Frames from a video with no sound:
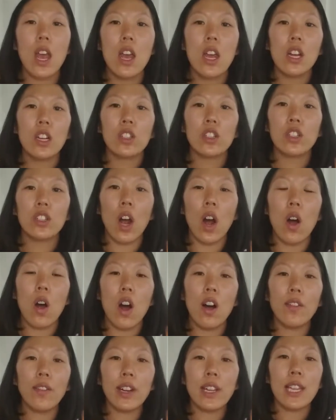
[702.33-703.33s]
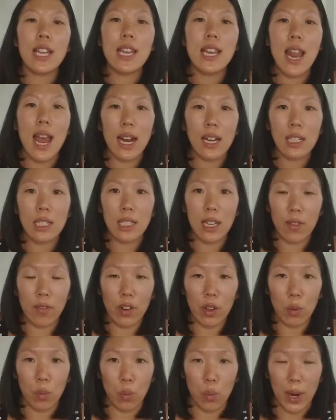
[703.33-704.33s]
So over the next
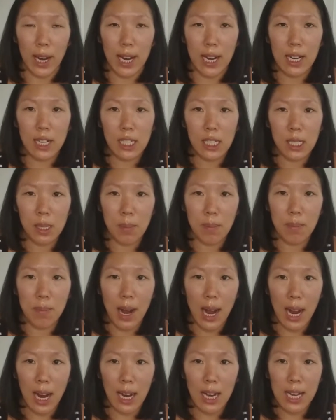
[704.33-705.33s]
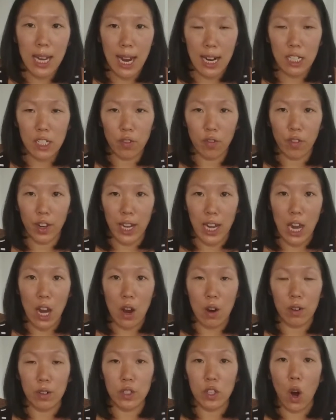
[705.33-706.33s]
several weeks, my next
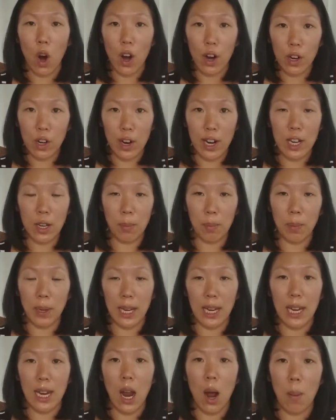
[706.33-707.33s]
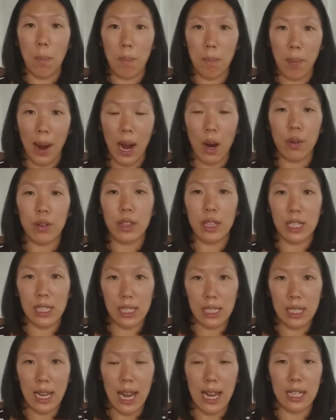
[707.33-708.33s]
videos are going to be about
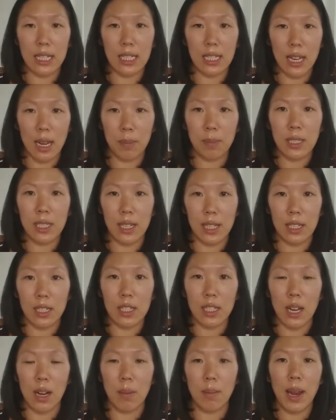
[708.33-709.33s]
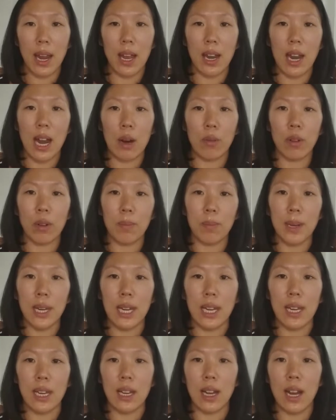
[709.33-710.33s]
this 10-step system, and I will
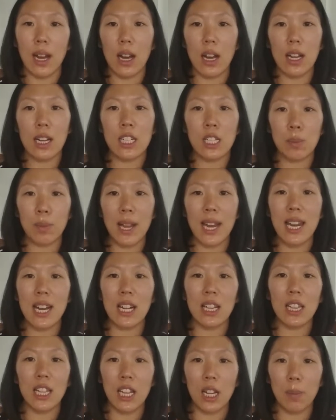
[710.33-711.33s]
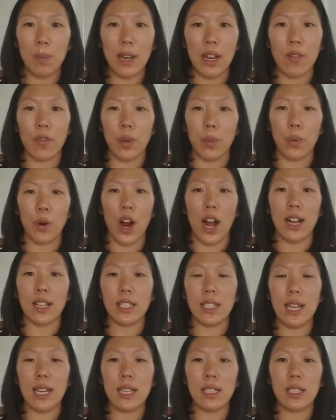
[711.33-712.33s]
be explaining a little bit of the
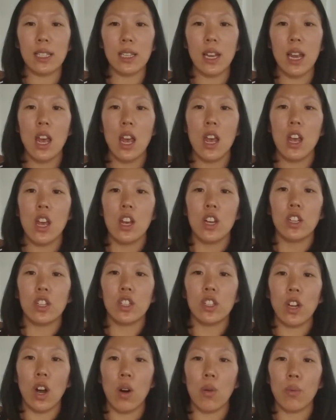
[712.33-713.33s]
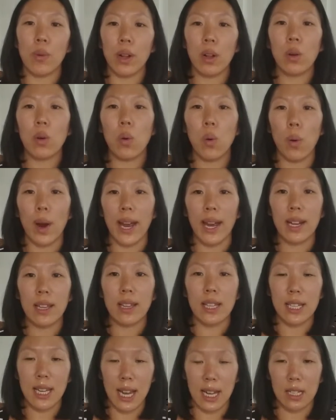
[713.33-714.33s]
process. So real quick,
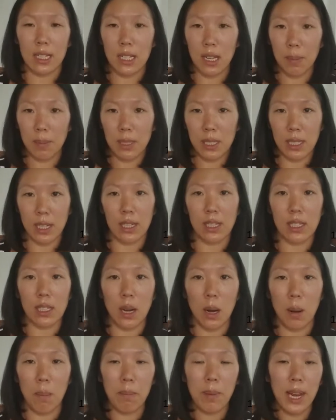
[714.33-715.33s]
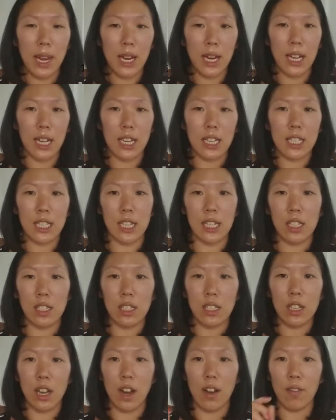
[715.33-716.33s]
the 10-step system, it
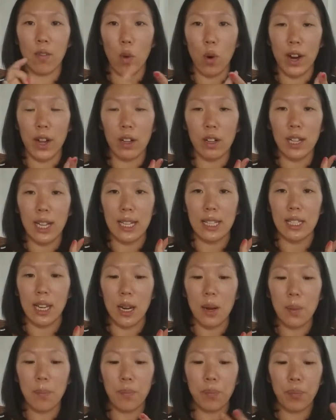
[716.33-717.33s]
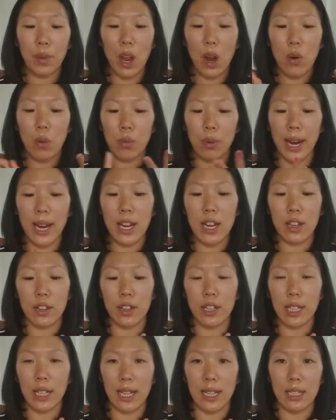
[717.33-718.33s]
consists of oil cleansing, regular
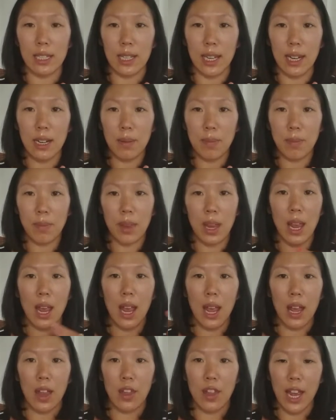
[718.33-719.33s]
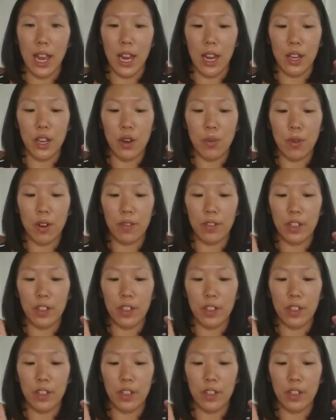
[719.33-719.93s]
cleansing, then you move to